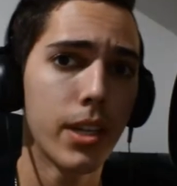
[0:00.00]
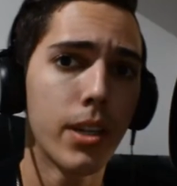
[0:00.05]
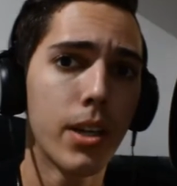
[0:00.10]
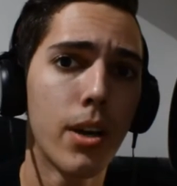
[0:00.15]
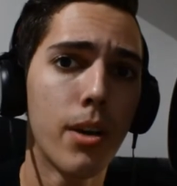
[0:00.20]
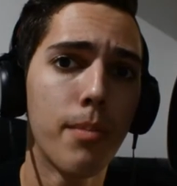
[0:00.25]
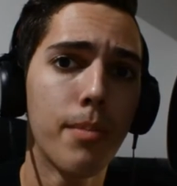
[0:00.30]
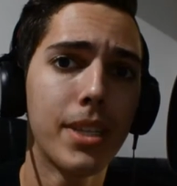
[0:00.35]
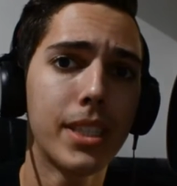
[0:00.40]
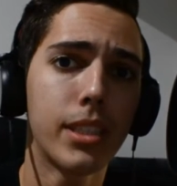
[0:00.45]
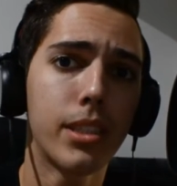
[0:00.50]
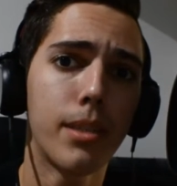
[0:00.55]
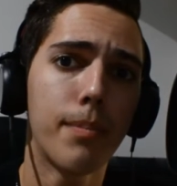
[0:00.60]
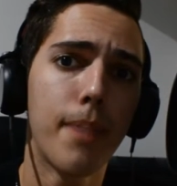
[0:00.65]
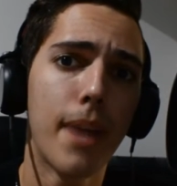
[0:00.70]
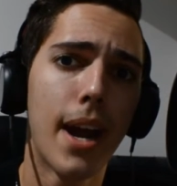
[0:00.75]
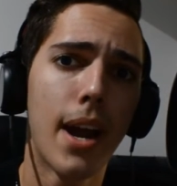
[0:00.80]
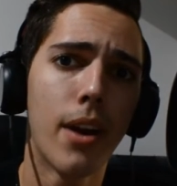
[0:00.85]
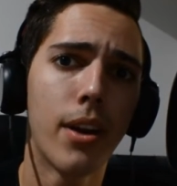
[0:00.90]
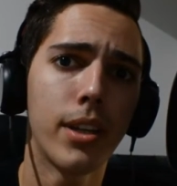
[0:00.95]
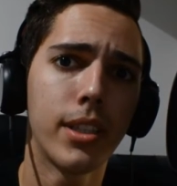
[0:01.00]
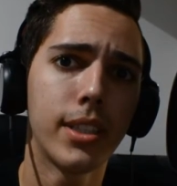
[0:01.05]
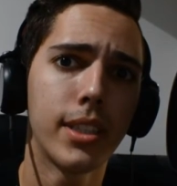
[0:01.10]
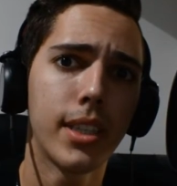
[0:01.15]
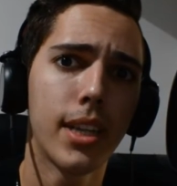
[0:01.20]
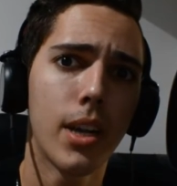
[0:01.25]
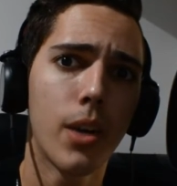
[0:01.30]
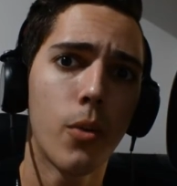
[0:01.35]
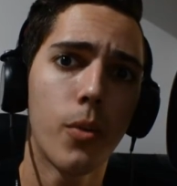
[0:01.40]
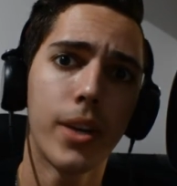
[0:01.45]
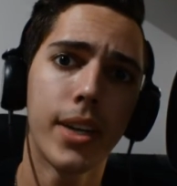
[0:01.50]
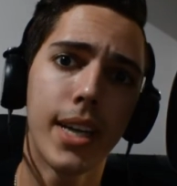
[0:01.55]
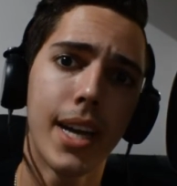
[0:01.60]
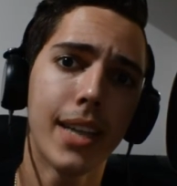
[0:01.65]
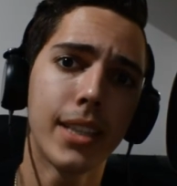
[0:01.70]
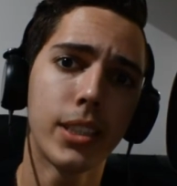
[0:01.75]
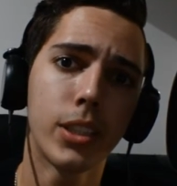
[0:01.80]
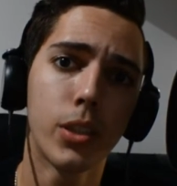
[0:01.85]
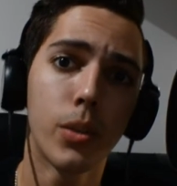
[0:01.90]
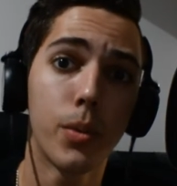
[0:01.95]
You know, Mr. Powers, we're
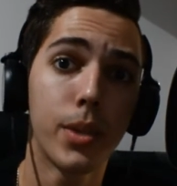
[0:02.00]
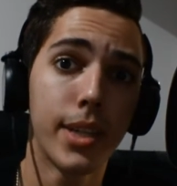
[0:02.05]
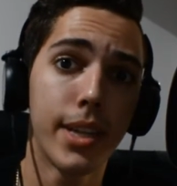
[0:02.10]
not so